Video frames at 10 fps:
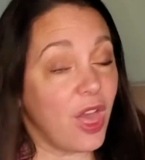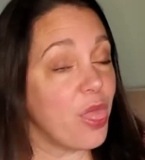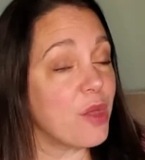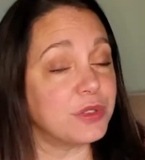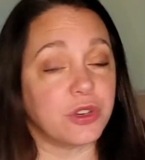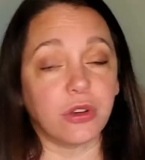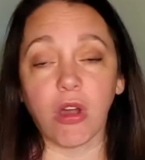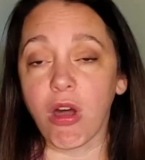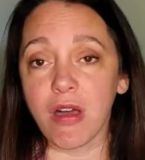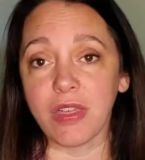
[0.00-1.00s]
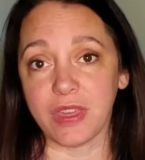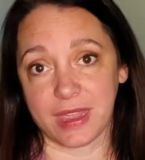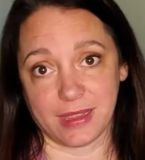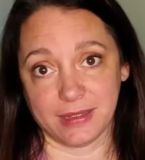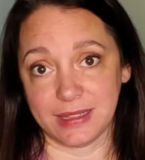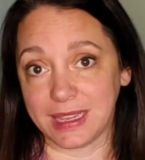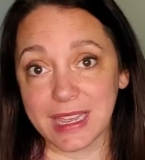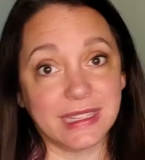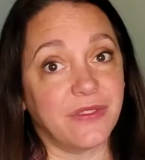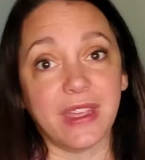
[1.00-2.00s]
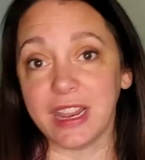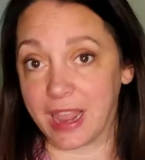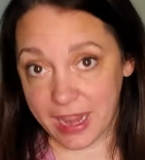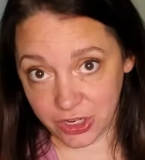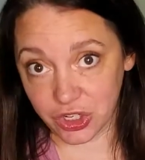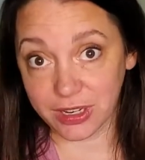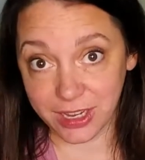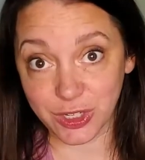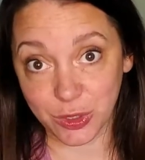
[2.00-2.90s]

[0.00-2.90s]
Those are all things that kids of any age can do